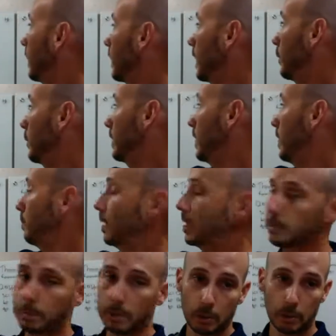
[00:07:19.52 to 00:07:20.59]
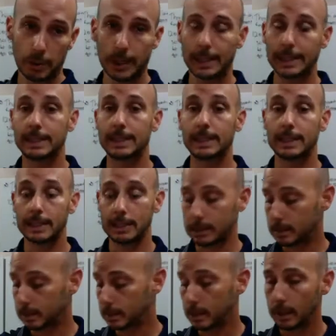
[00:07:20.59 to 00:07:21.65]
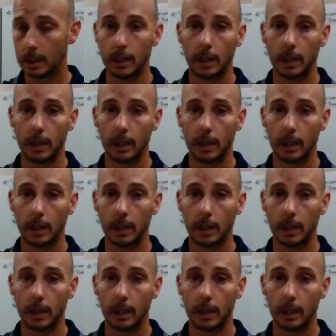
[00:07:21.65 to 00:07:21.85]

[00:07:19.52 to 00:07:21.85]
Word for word: Callaway Apex Pro 19s.